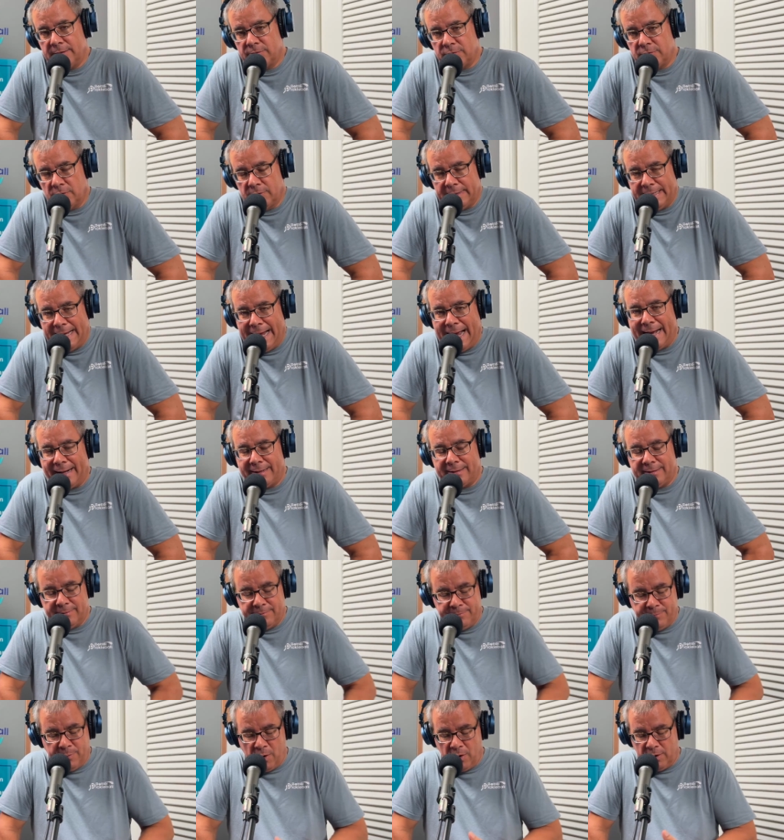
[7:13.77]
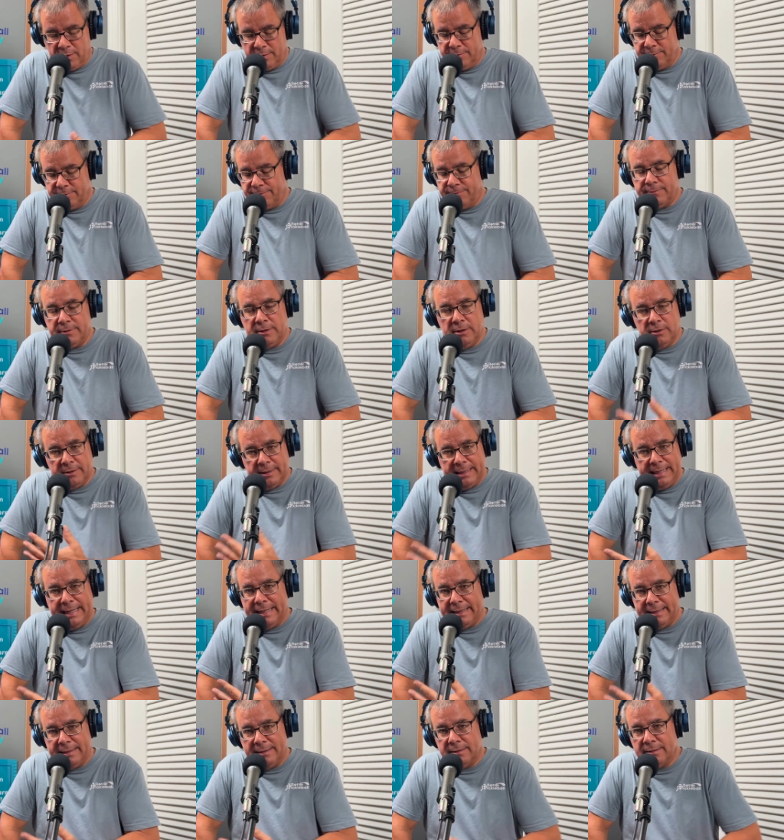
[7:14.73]
So the active part of,
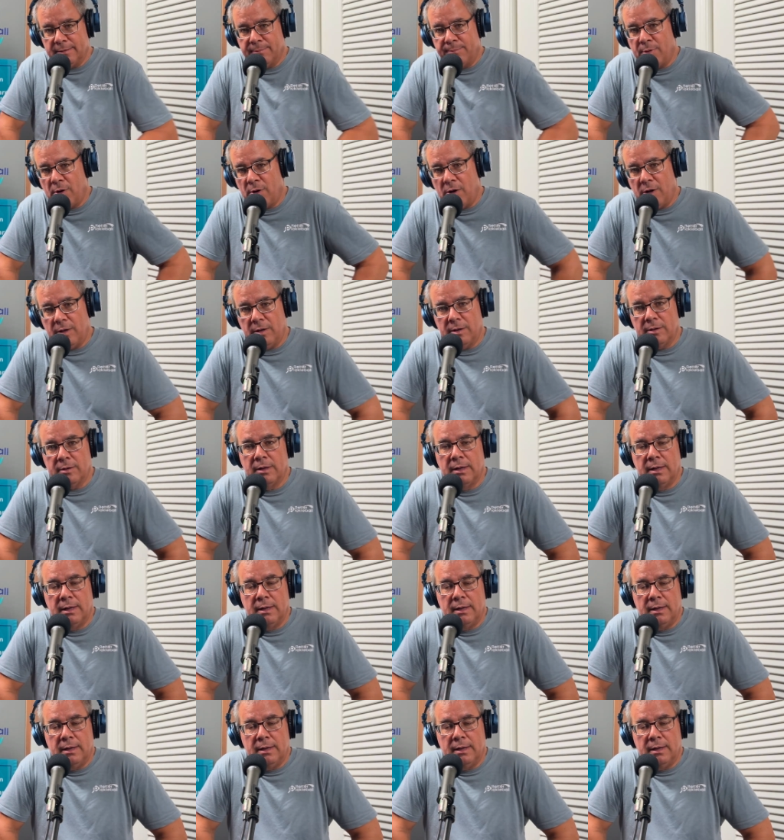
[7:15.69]
hitting the ball